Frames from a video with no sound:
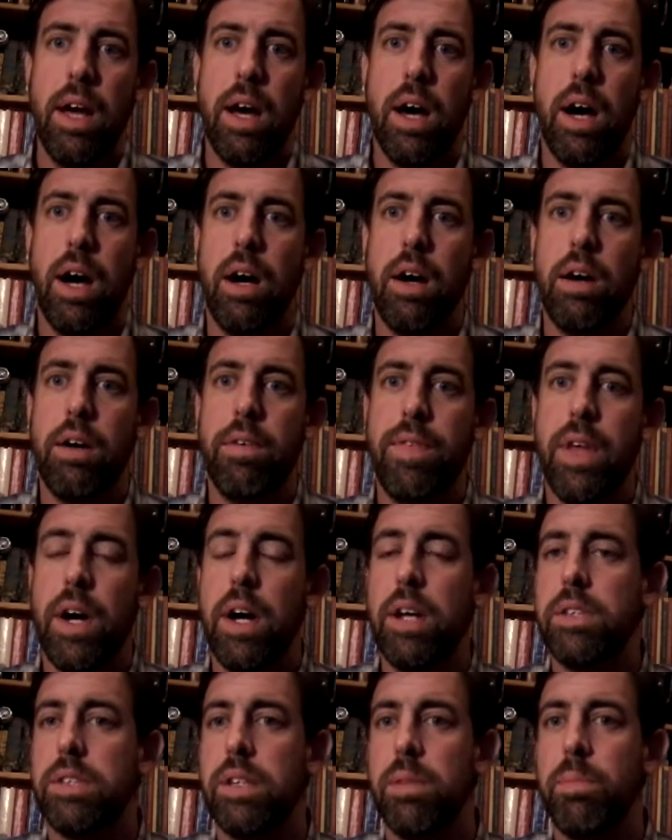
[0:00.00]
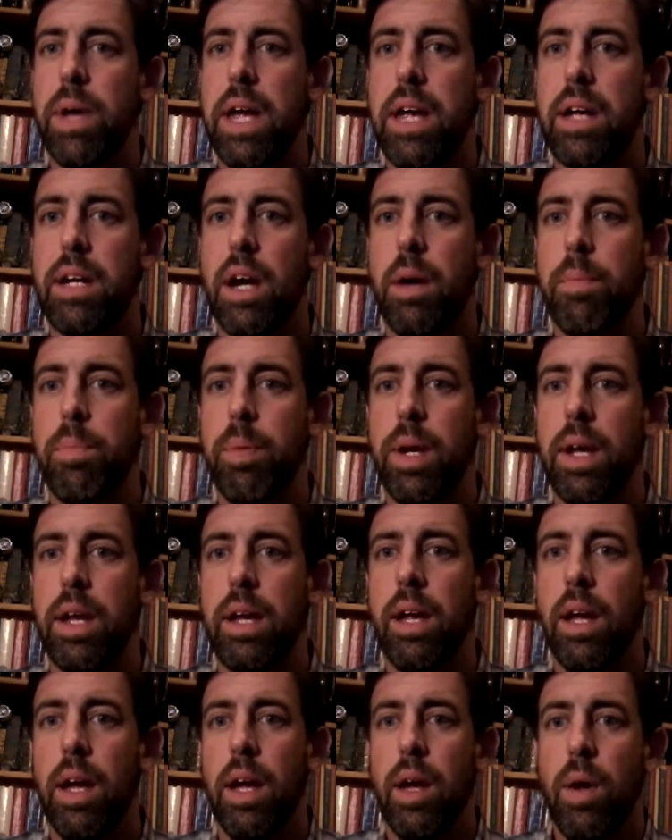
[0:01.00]
of the Hudson Bay
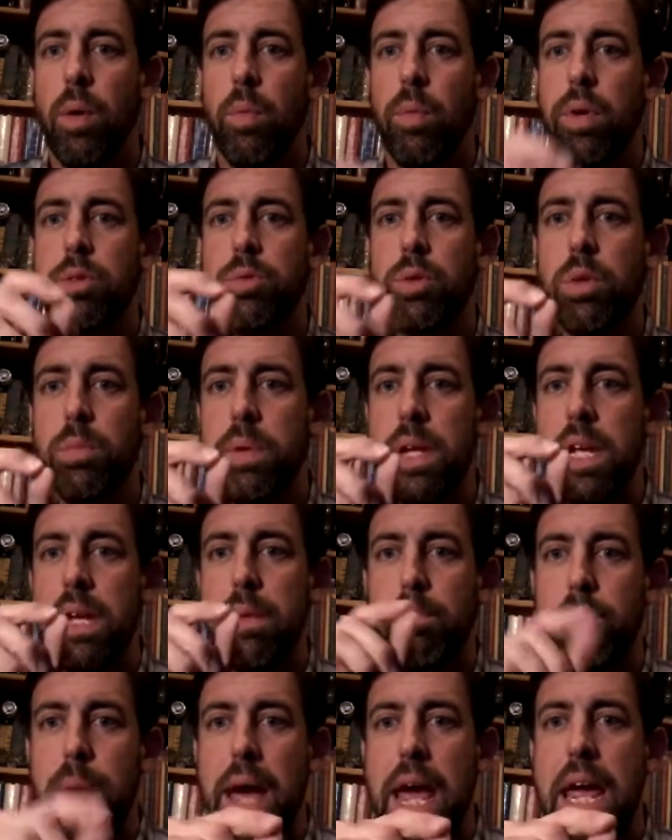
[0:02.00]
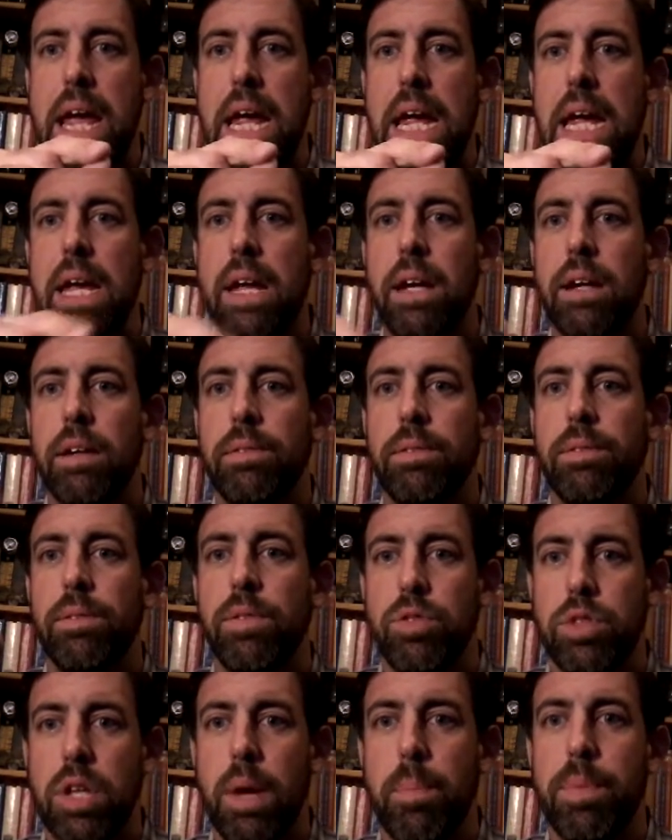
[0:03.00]
Company, which would be Bay
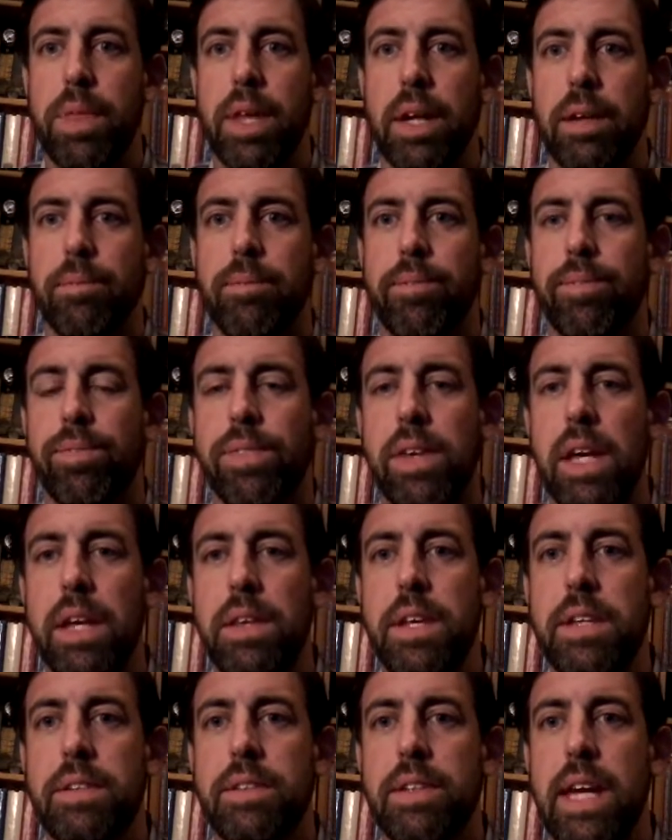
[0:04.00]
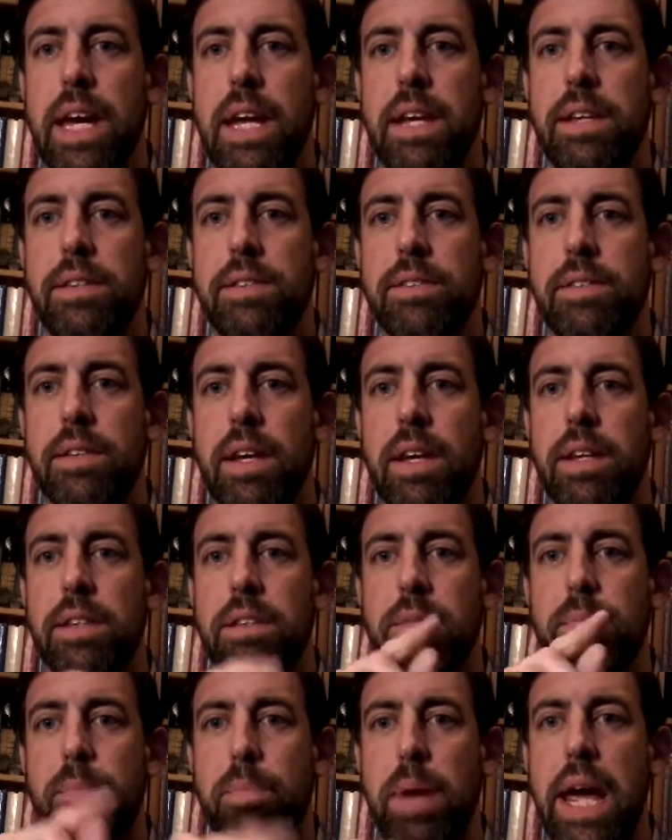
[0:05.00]
something. In this case,
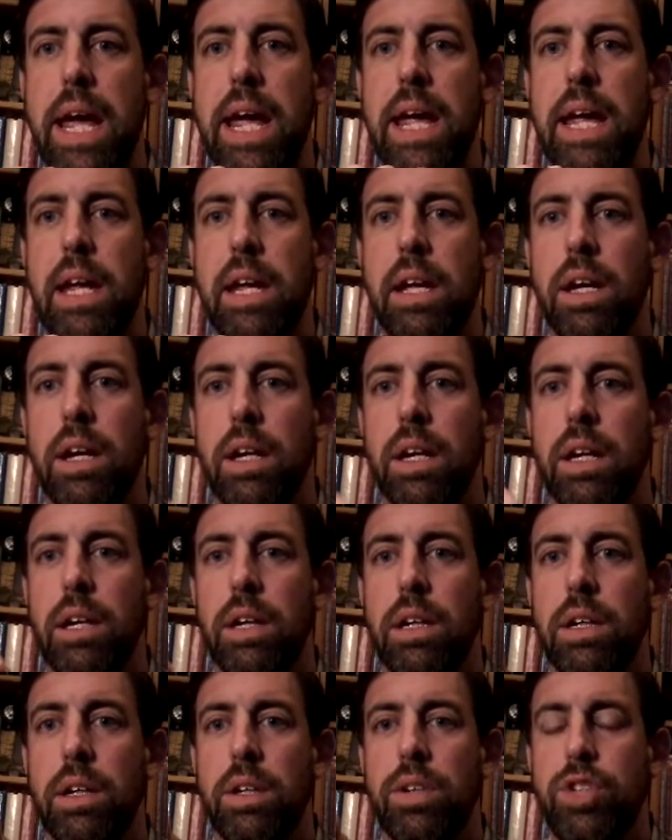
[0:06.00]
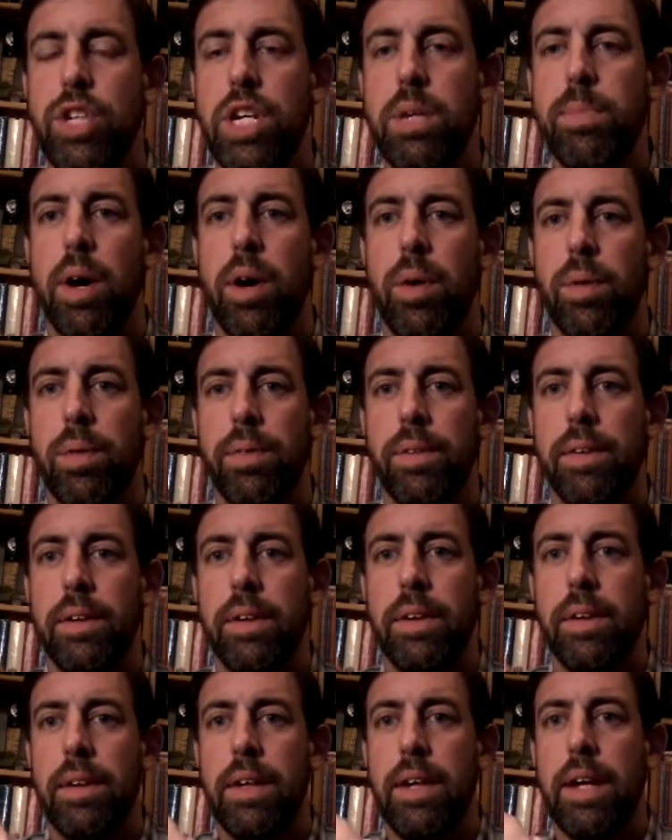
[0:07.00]
it's Baychimo.
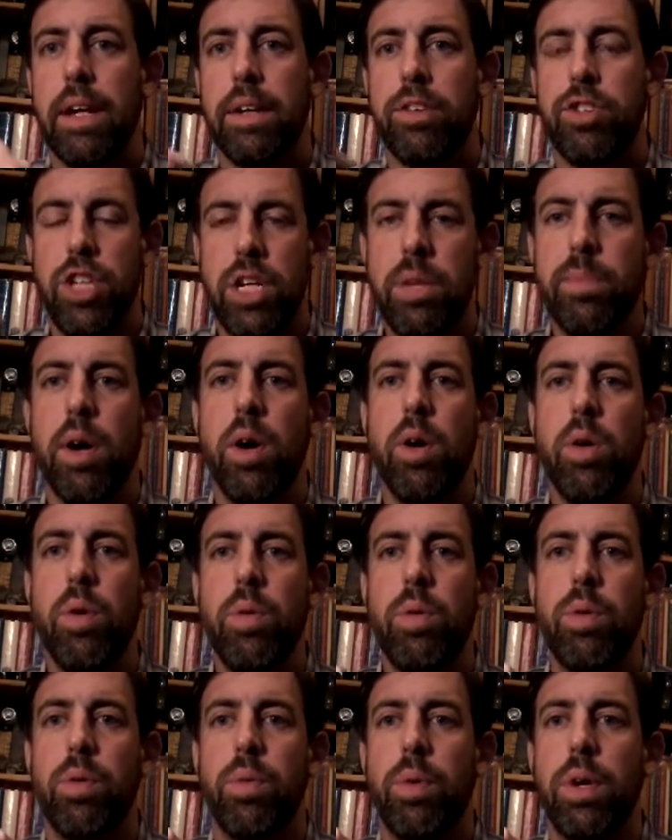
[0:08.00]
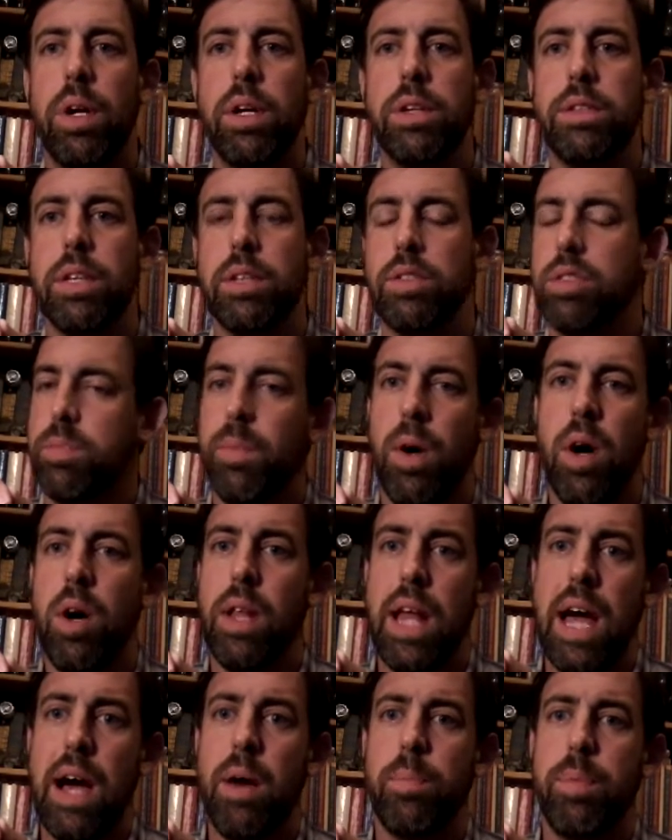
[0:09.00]
Chimo was a
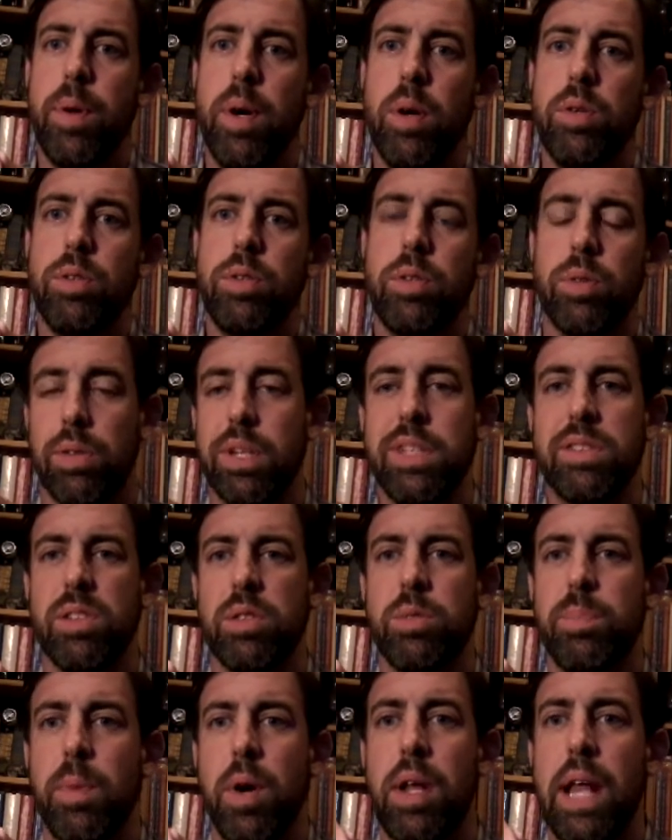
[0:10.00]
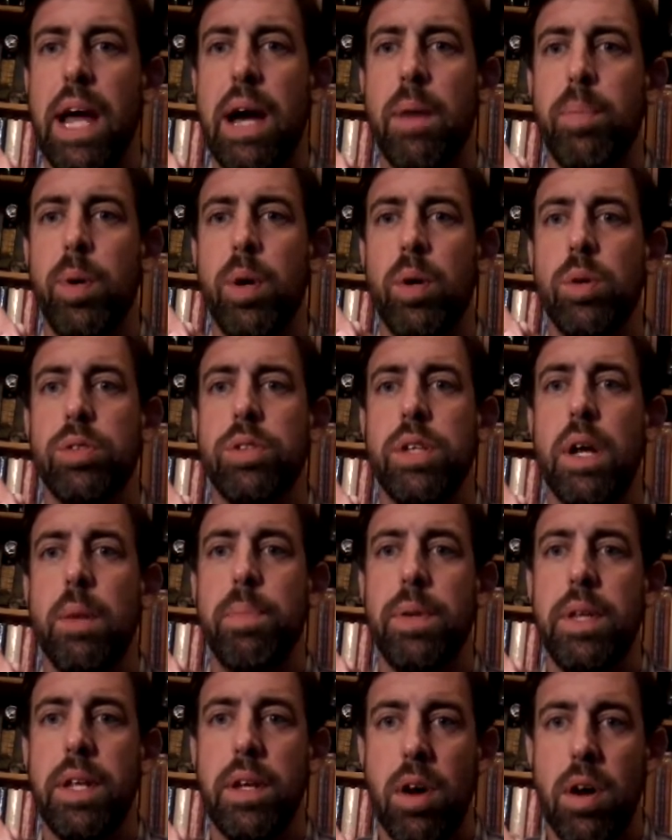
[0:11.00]
small outpost, or is a small outpost,
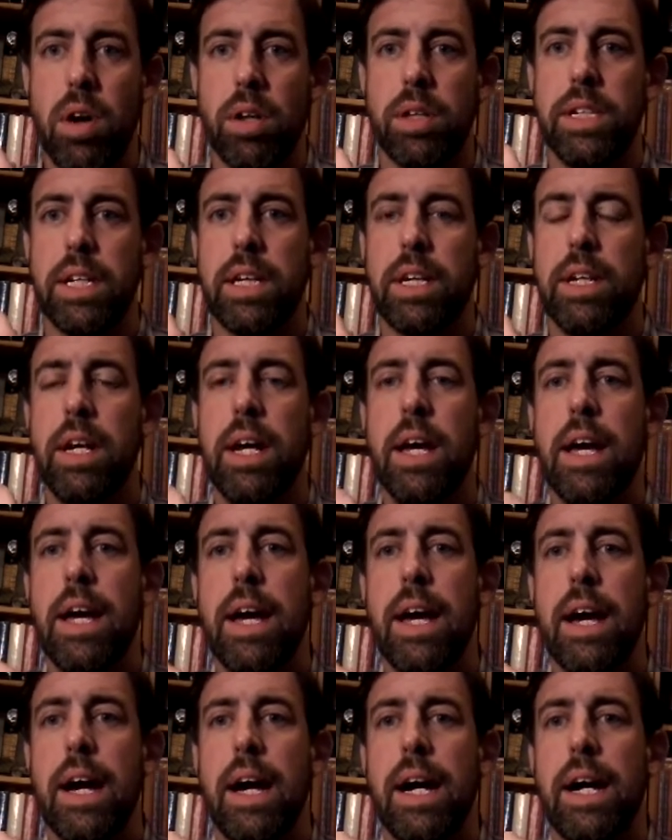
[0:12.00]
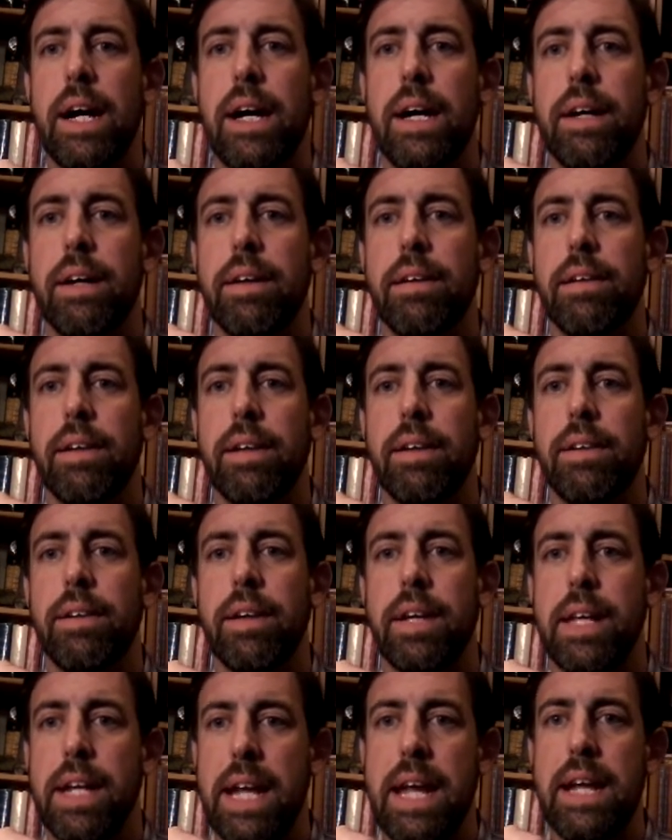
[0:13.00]
up in the Arctic, in
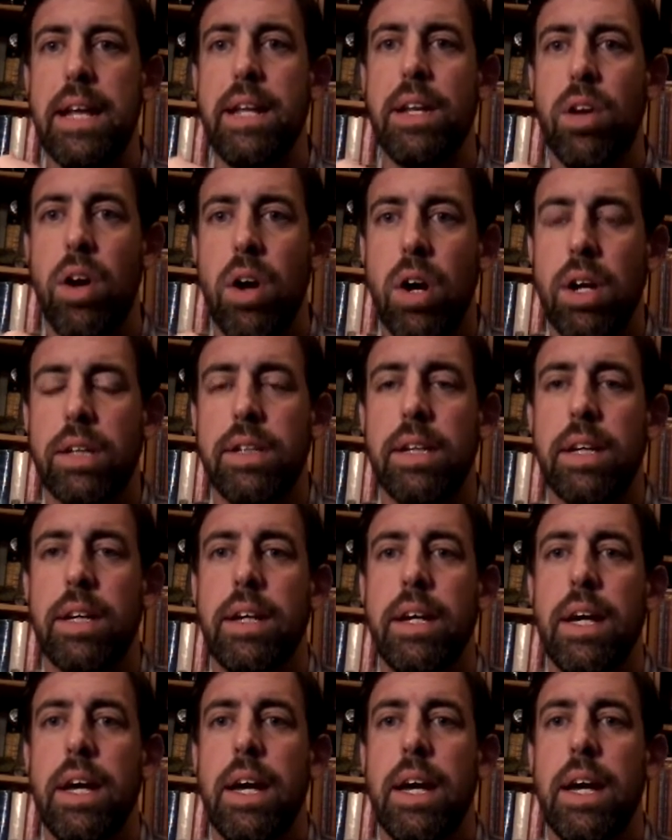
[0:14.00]
the Canadian Arctic,